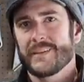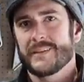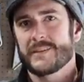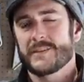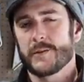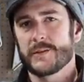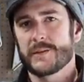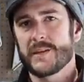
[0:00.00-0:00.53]

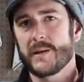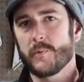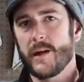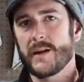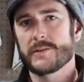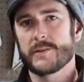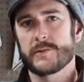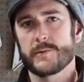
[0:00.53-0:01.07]
So to
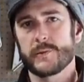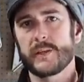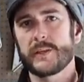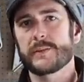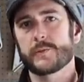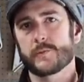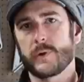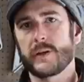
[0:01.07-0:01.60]
summarize, there's really
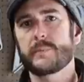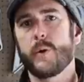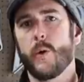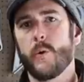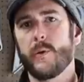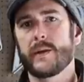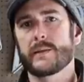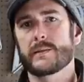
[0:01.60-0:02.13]
three
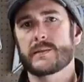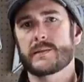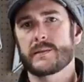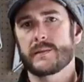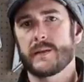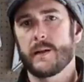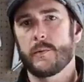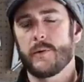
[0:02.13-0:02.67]
points
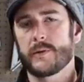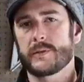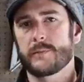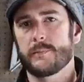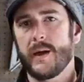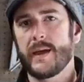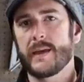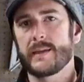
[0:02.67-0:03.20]
that I want to
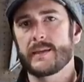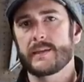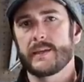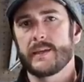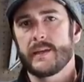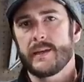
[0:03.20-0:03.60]
make,